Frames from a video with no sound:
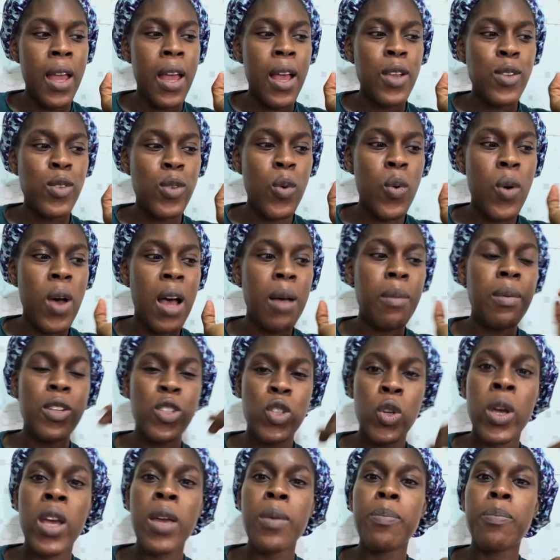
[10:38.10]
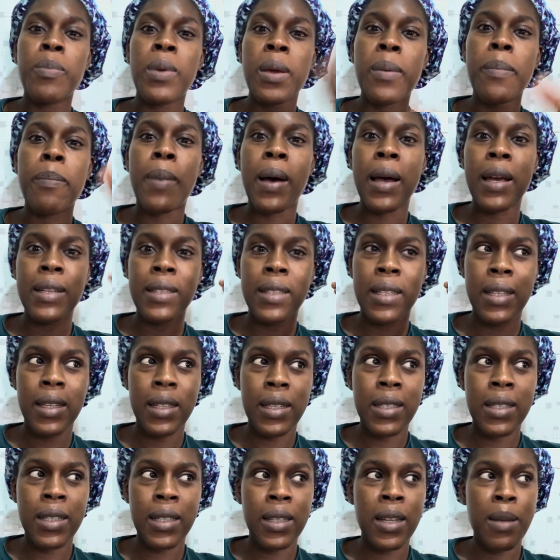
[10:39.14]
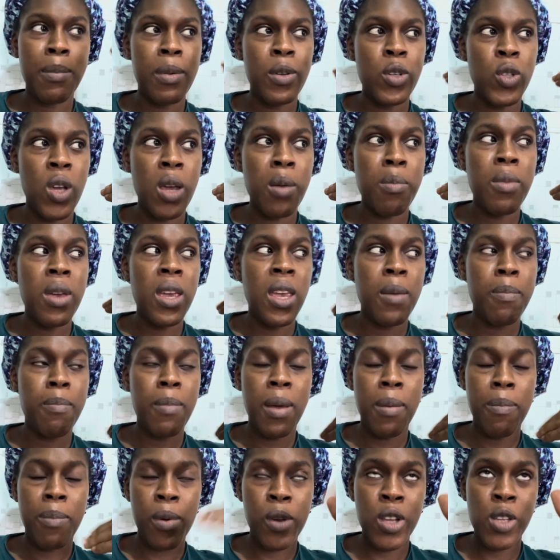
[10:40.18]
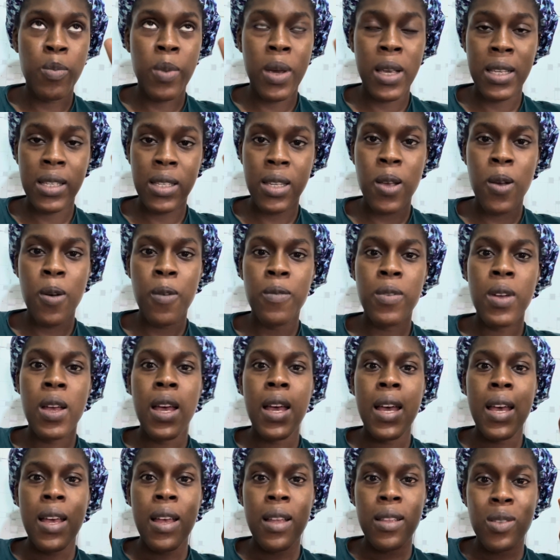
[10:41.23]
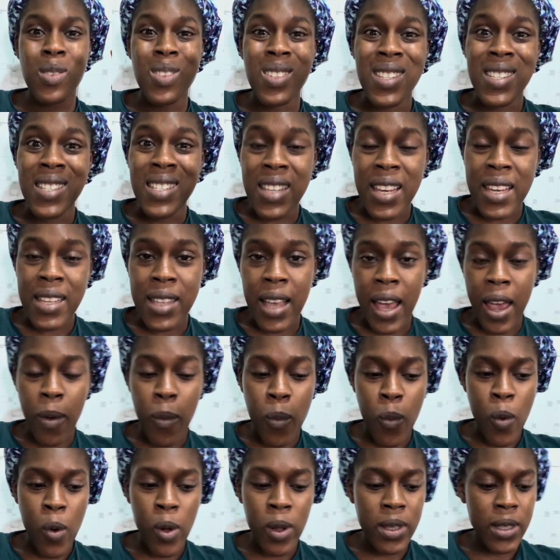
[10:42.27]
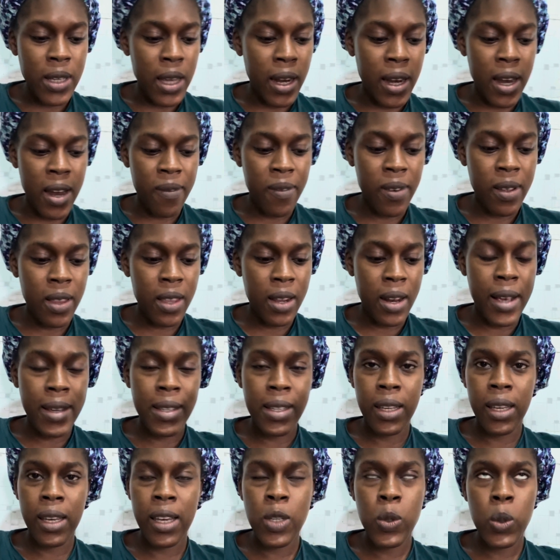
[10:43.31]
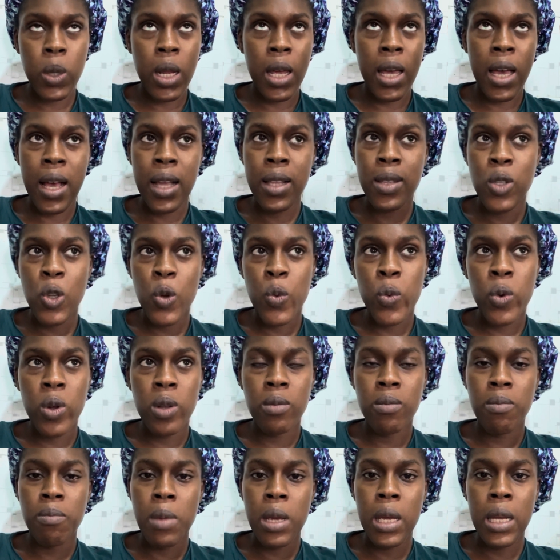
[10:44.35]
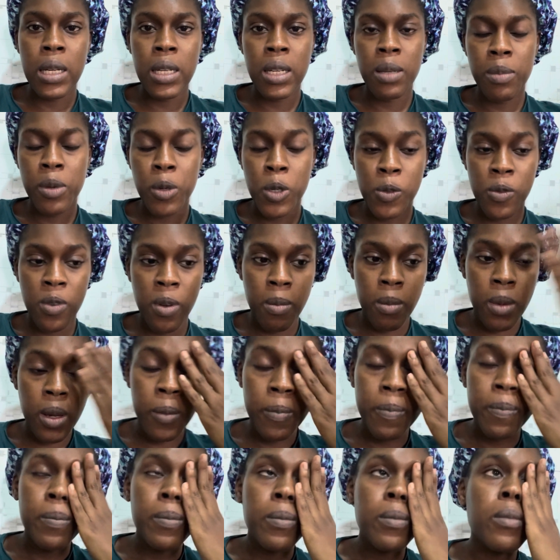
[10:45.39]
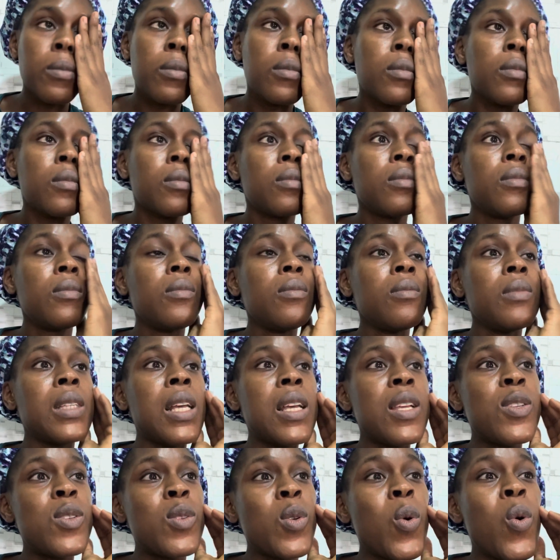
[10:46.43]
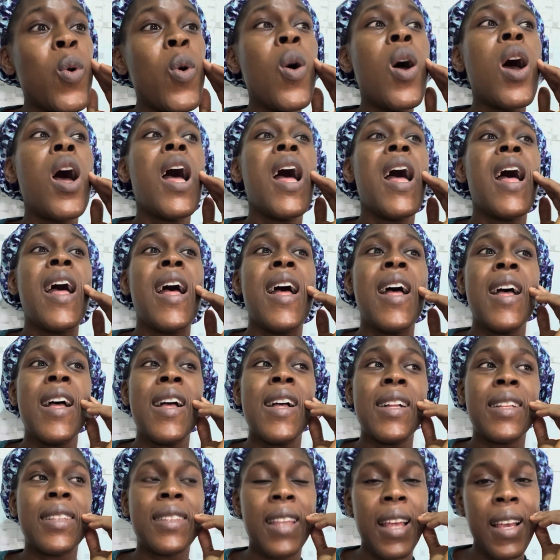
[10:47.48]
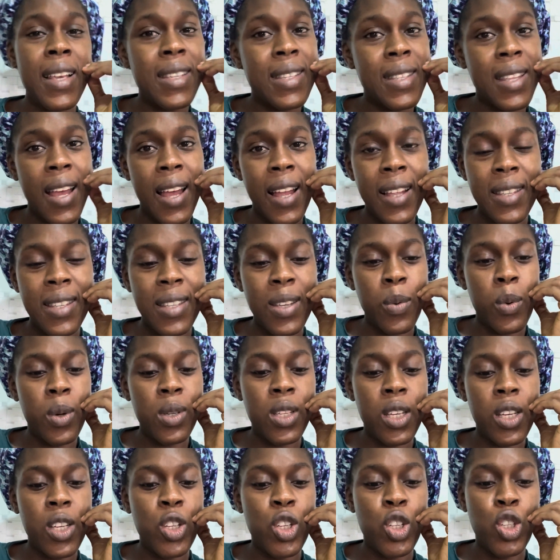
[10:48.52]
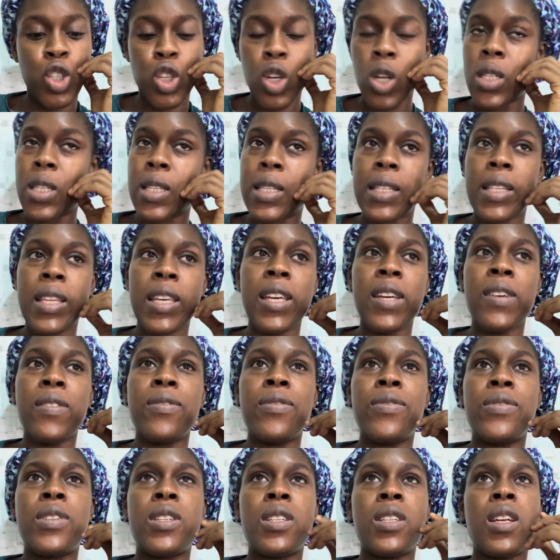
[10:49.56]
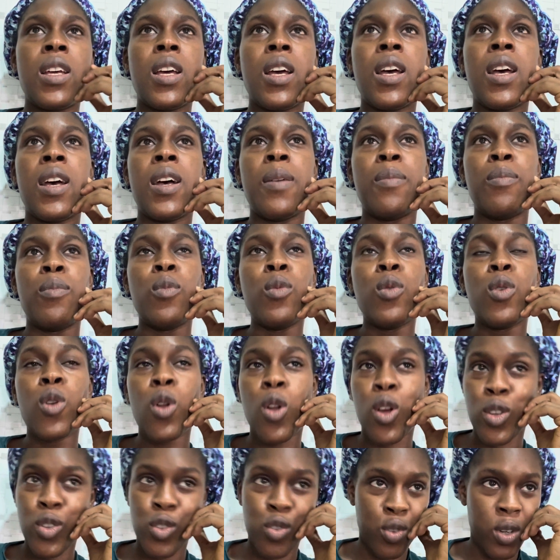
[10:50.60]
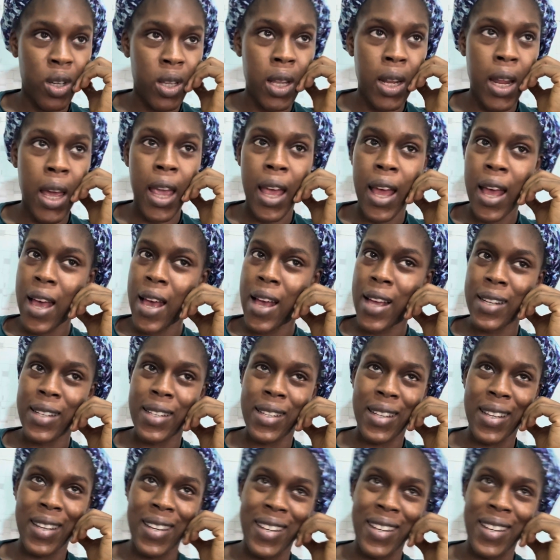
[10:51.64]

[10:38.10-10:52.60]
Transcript: So I'm enjoying being back in the kitchen. I'm enjoying making my meals myself to the taste I want and everything, as against when I had someone making the meals for me. So that's that. It was a short-lived luxury that I had